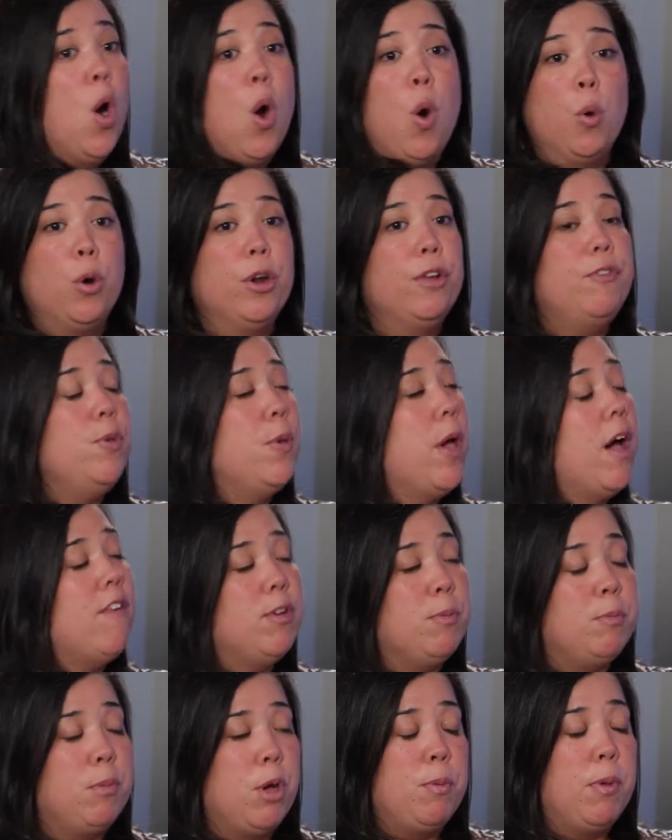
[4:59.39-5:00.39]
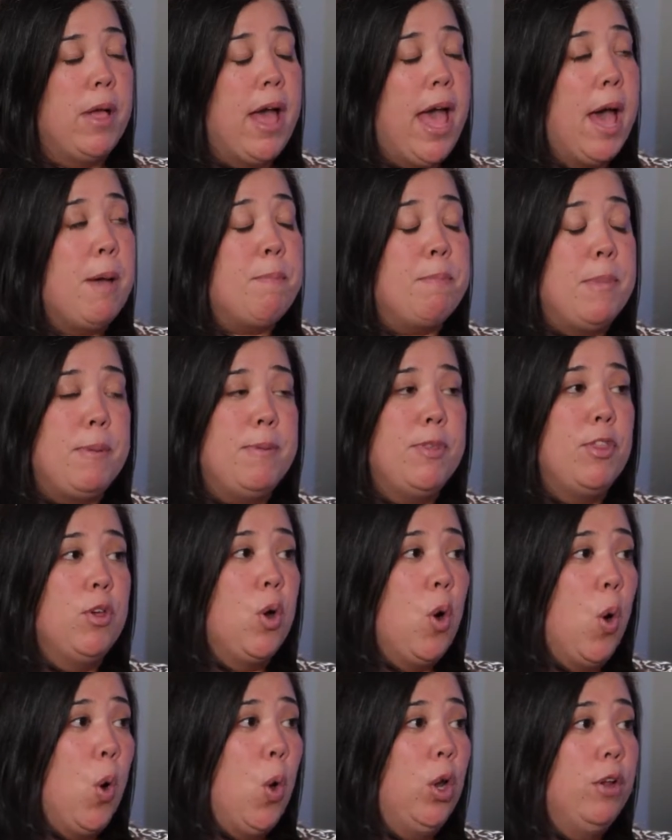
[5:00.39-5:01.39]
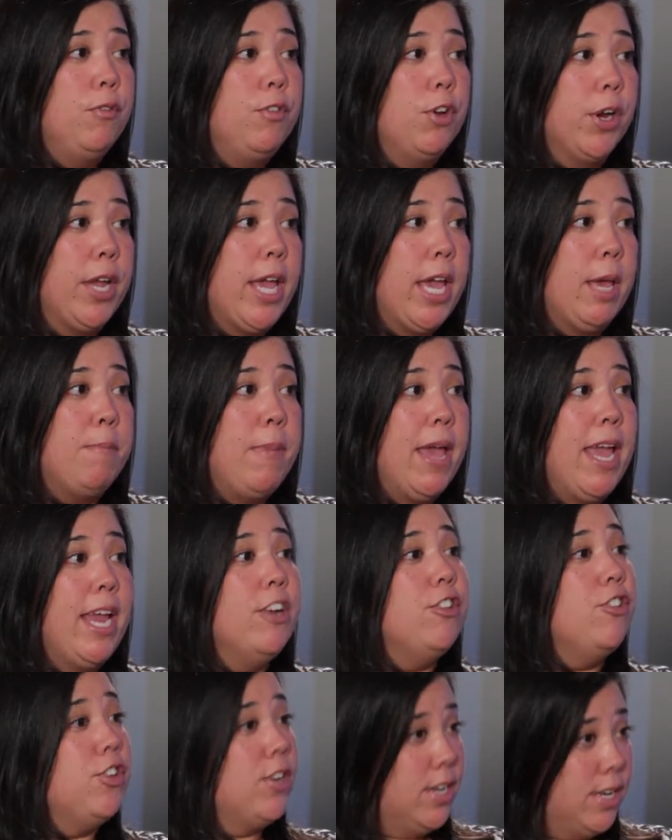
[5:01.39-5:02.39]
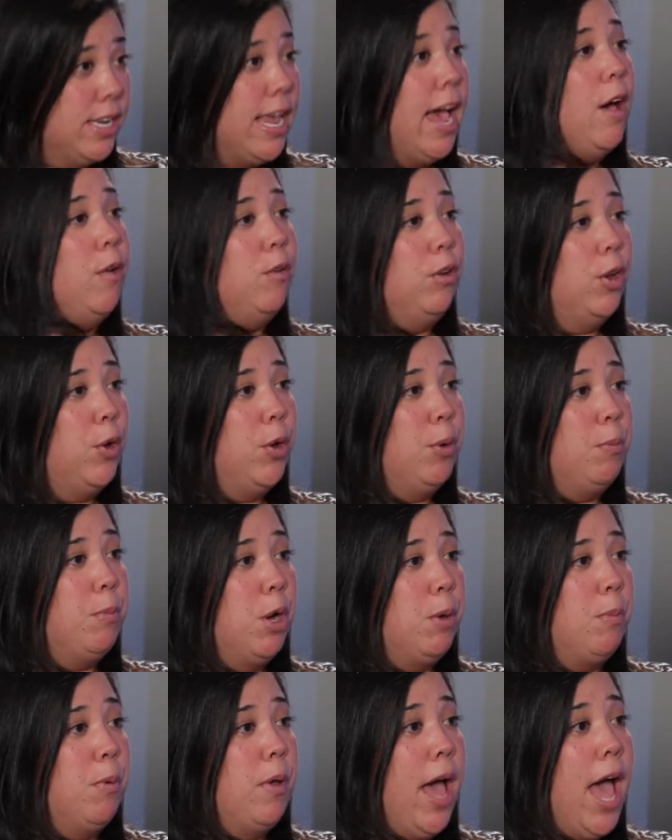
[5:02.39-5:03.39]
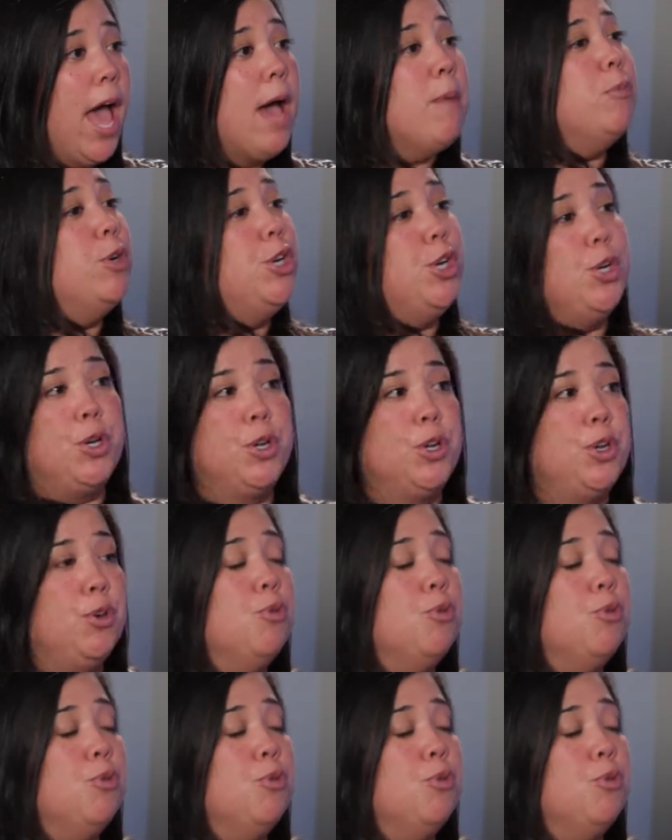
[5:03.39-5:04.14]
Or if you have a mobile app, maybe the goal of your campaign is to download a mobile app, which you could do